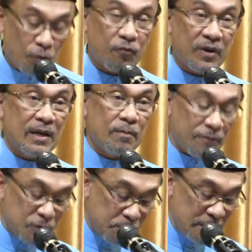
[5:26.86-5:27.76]
to freedom
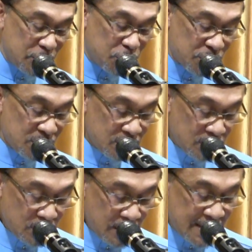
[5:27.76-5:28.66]
of speech,
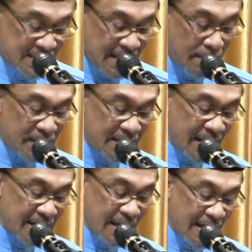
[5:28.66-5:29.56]

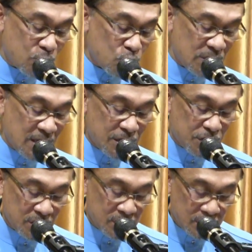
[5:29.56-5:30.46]
assembly and
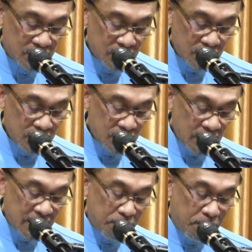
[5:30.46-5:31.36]
association.
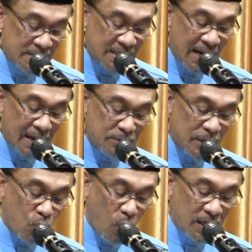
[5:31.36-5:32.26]
It
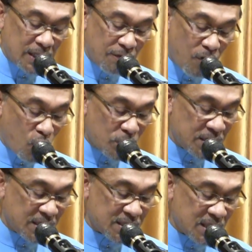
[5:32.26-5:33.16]
prescribes equality of all
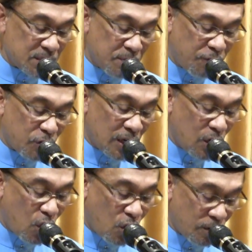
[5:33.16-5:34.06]
citizens before the
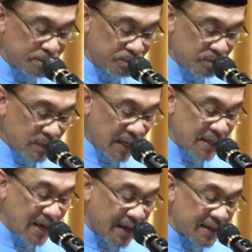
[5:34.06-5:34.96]
law
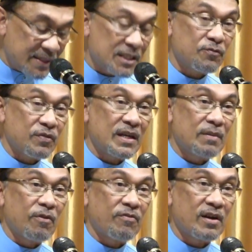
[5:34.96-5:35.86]
and guarantees
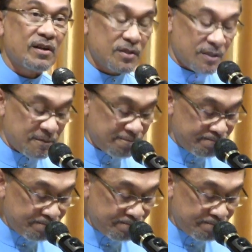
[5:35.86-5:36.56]
freedom of religion.